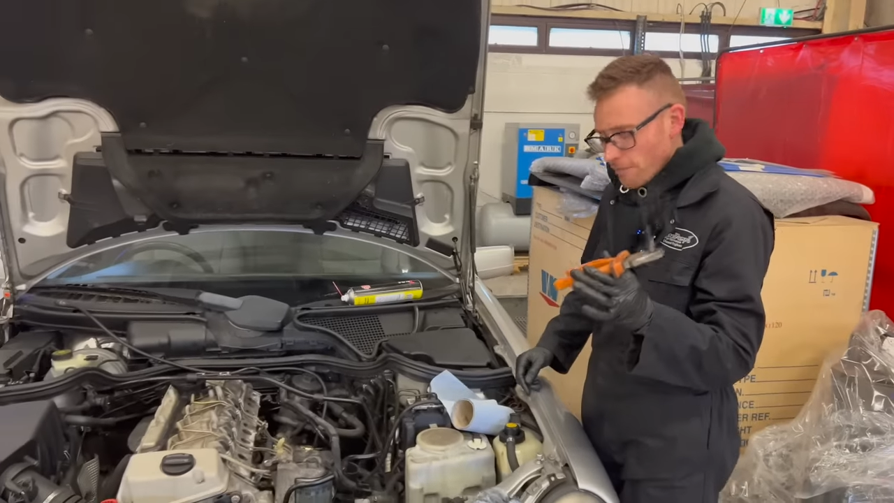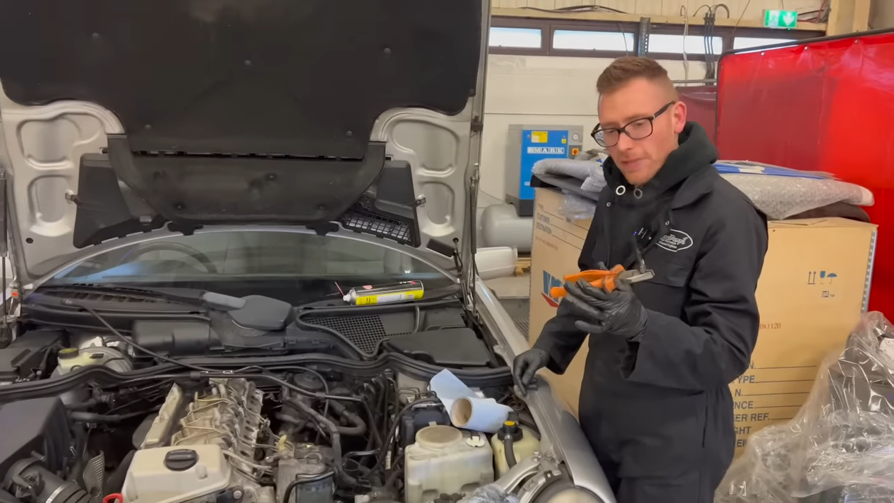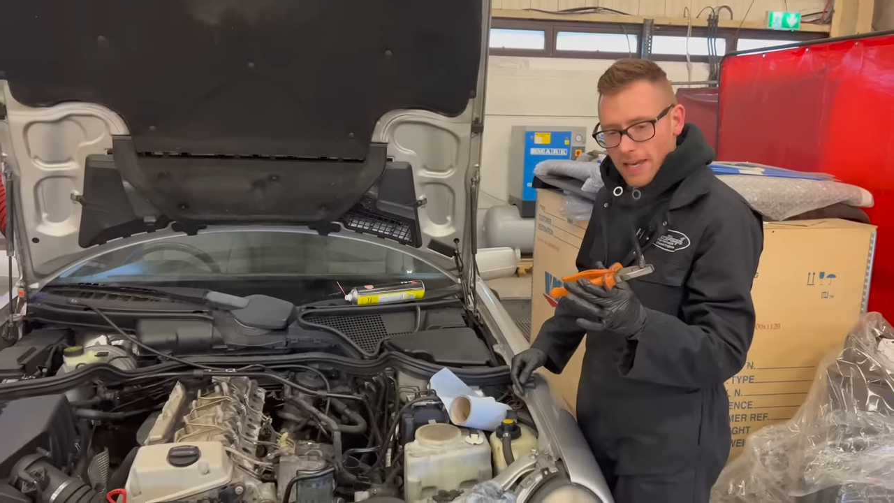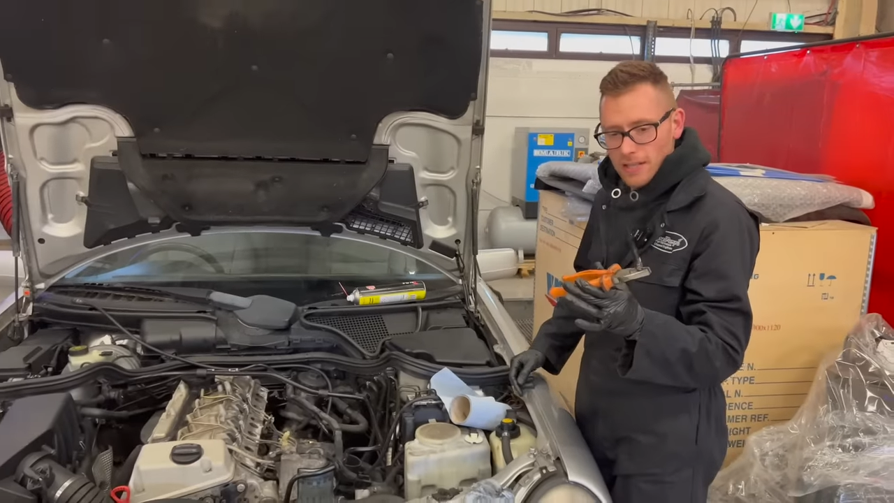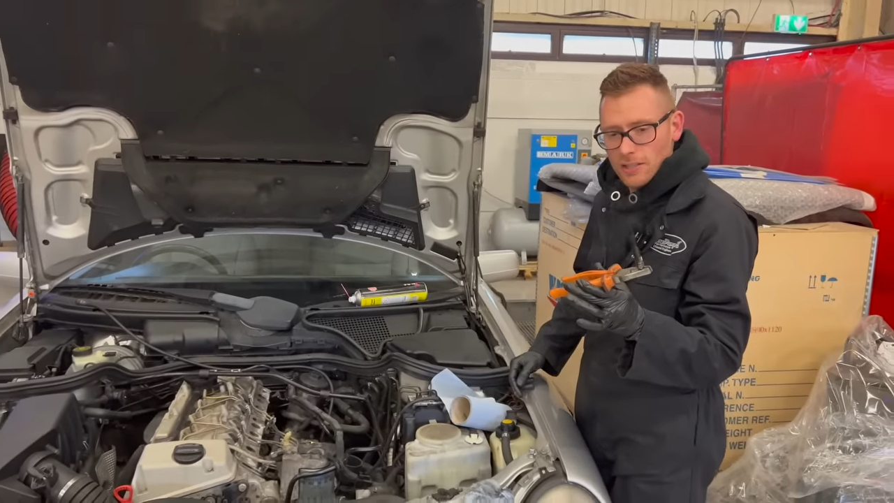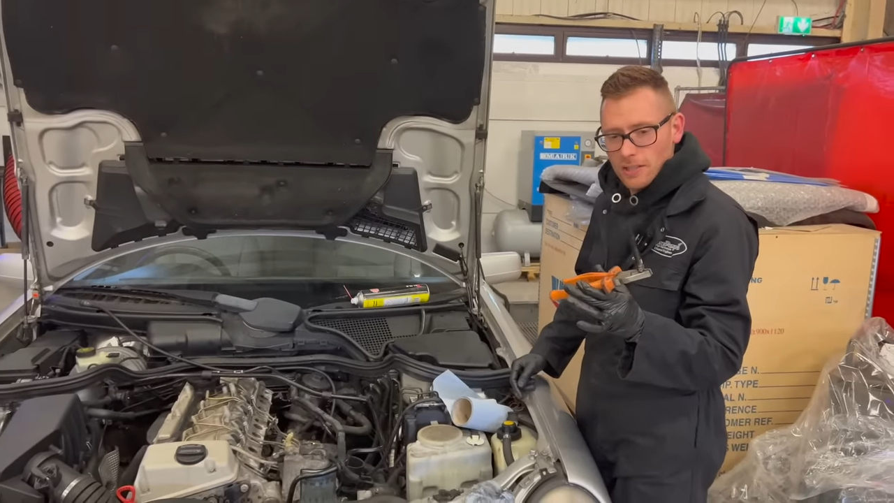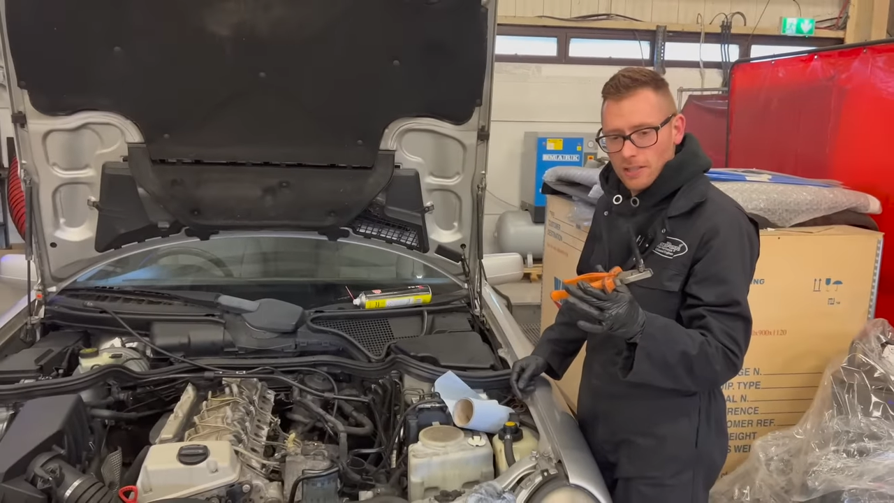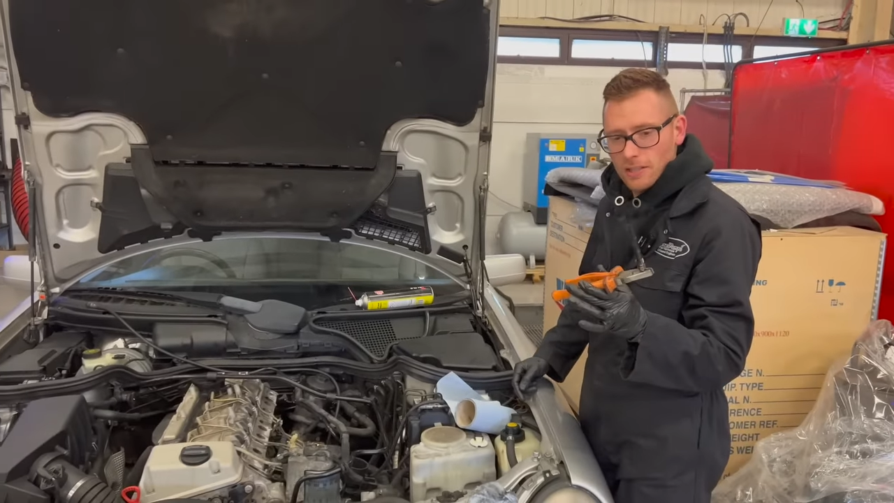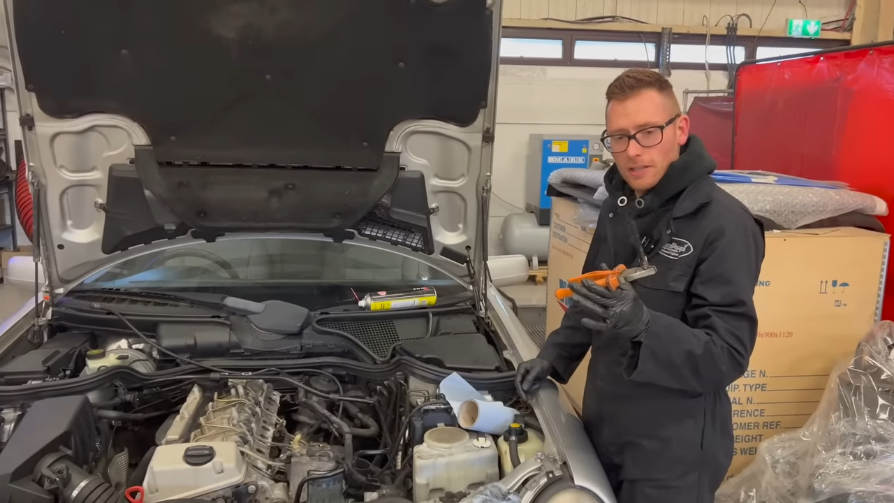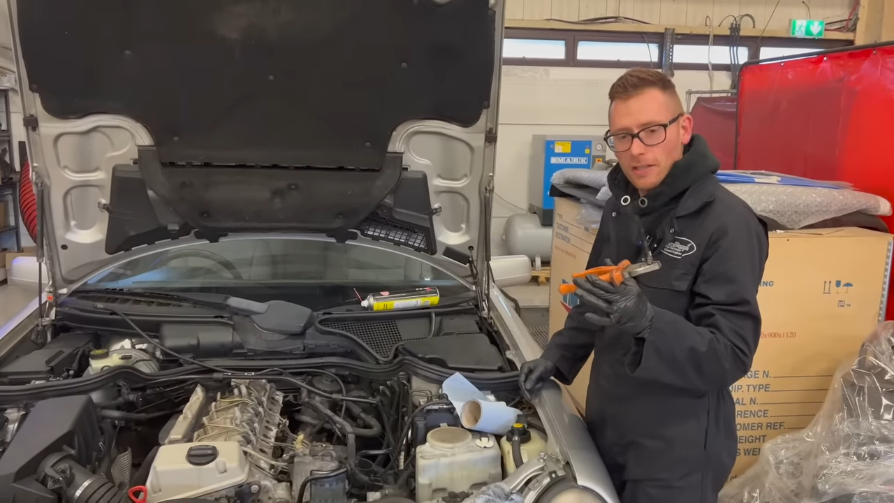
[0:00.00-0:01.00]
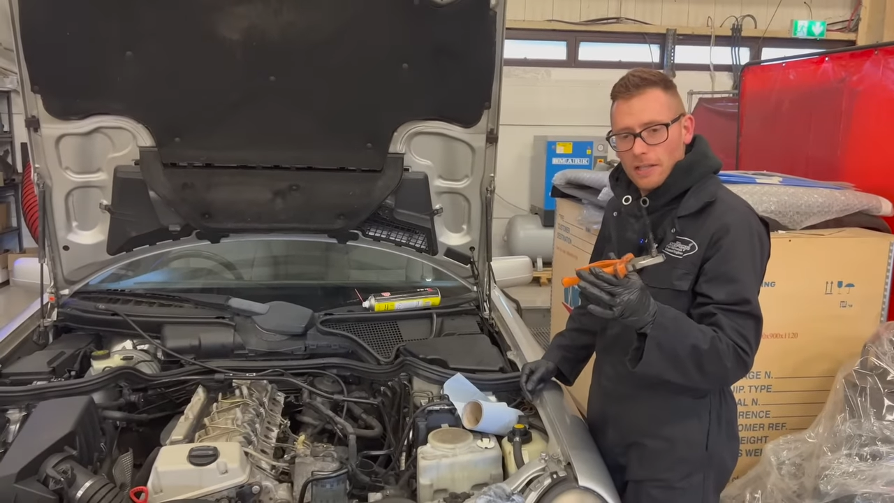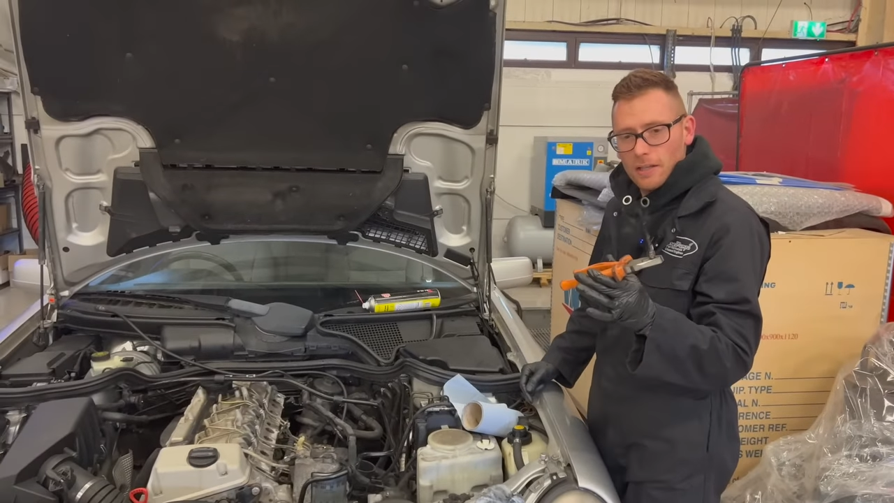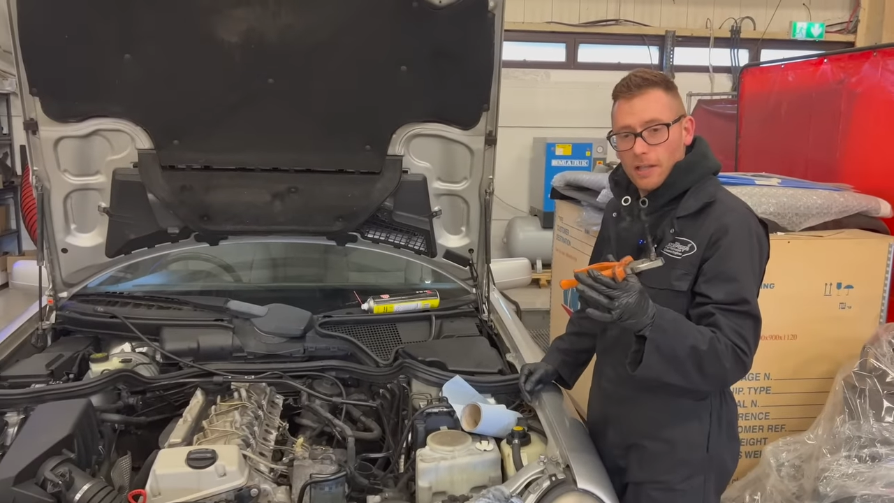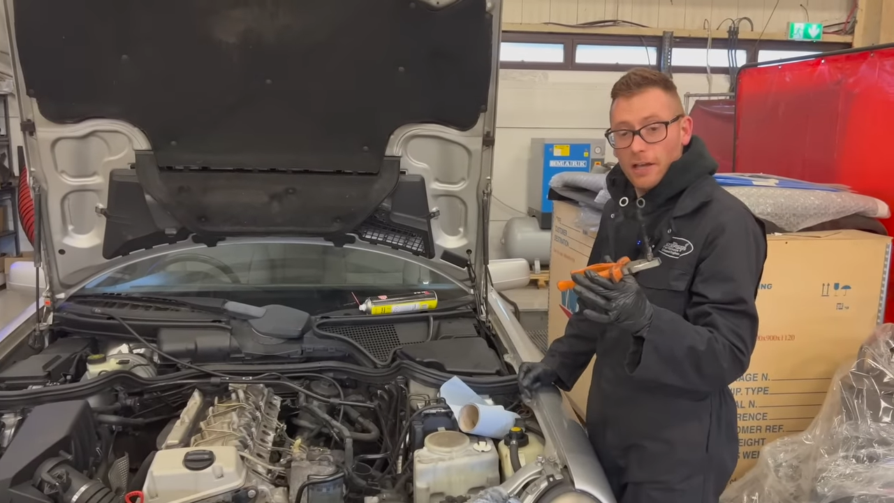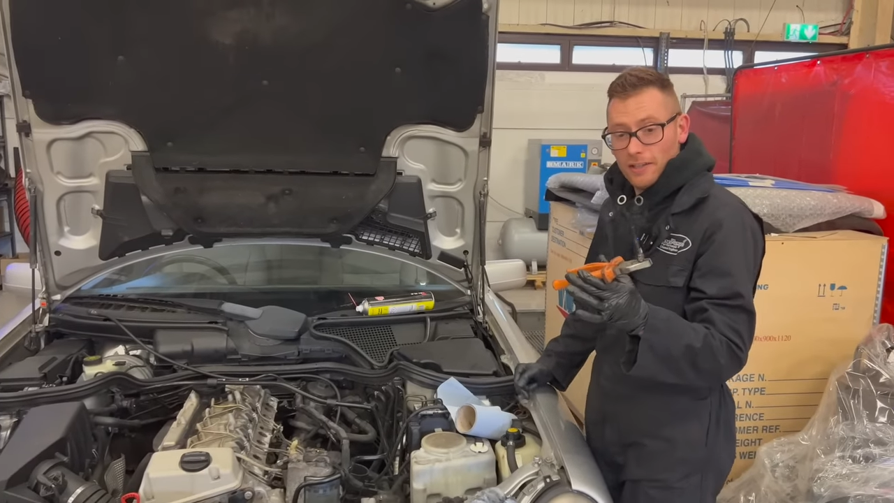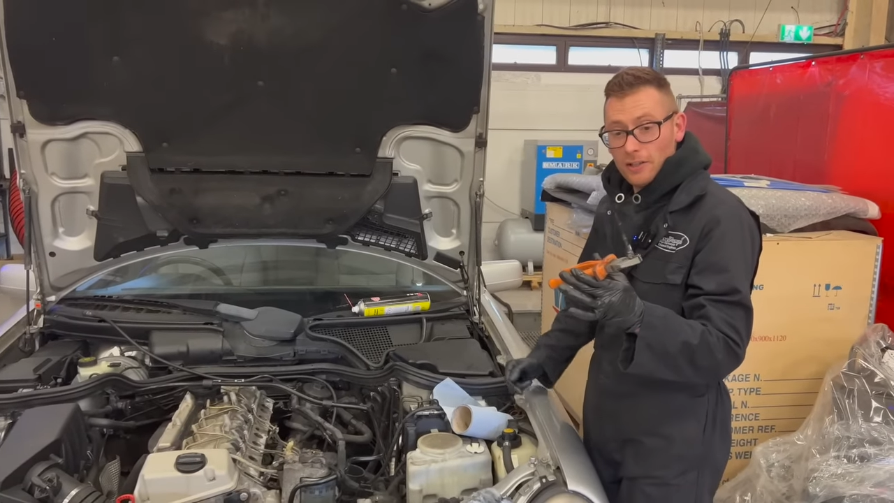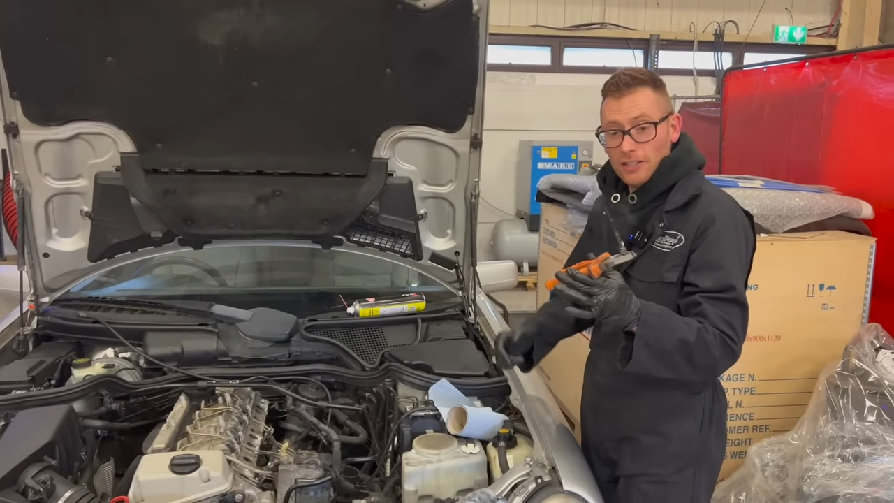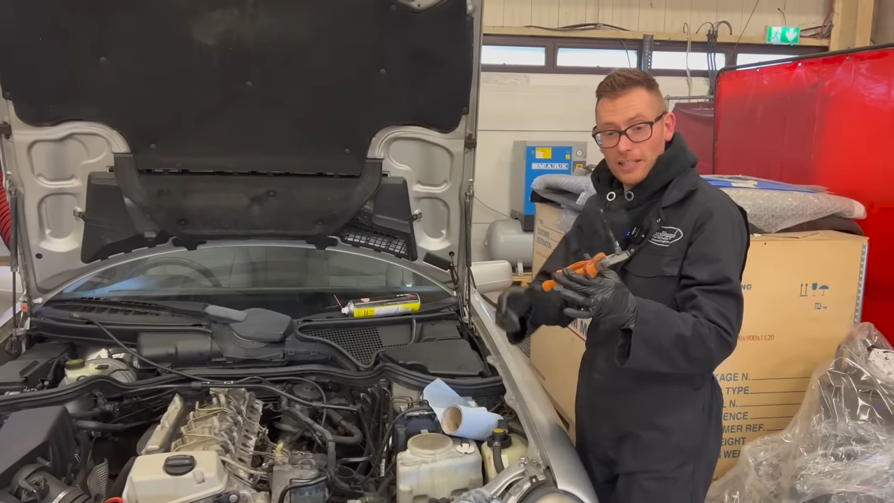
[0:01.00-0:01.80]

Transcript: This. Look